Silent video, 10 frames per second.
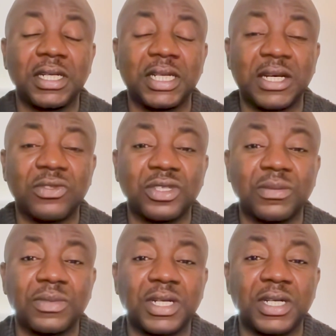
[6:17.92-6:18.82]

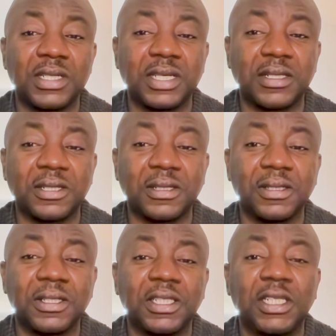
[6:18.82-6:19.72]
downstream sector.
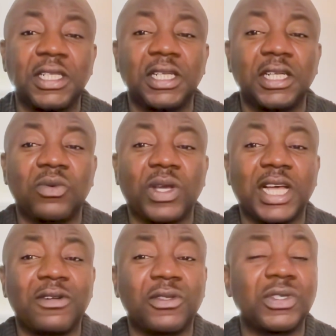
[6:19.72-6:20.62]
We
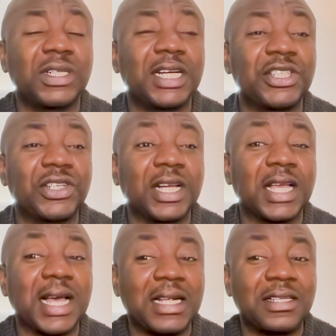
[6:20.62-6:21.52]
have also the Nigerian
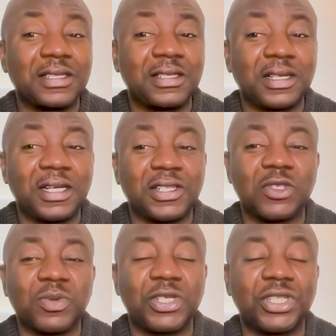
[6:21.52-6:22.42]
Gas
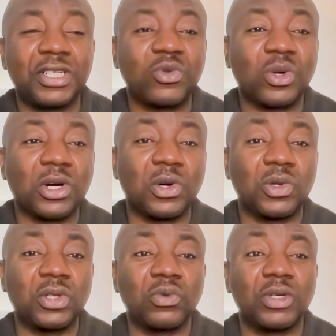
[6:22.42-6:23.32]
Transportation Network
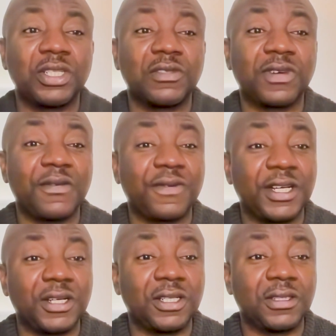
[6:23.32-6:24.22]
Code, which is very,
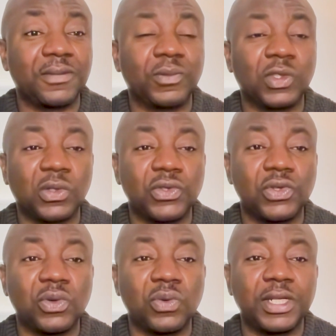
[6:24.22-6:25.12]
very good.
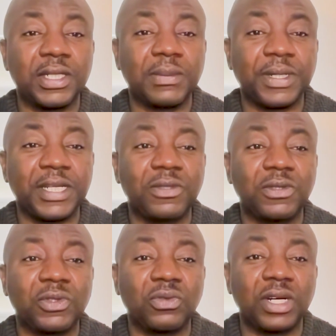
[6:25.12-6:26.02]
Also, would be
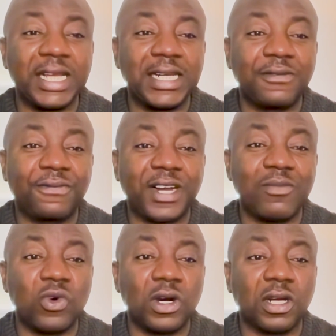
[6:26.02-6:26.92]
able to lay the
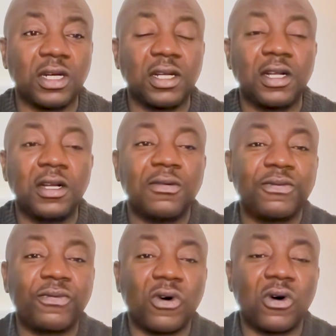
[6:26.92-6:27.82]
framework
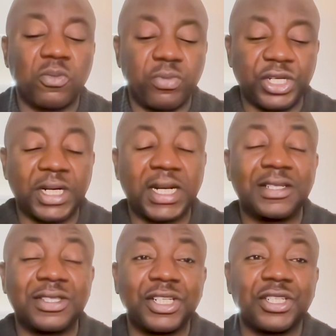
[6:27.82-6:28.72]
for
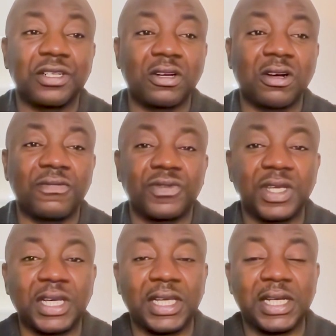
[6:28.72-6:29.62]
operationalization of
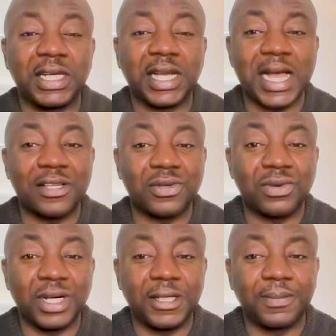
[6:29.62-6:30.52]
the gas
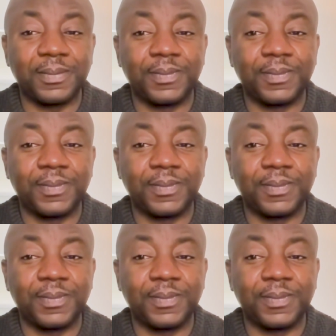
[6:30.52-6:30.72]
grid.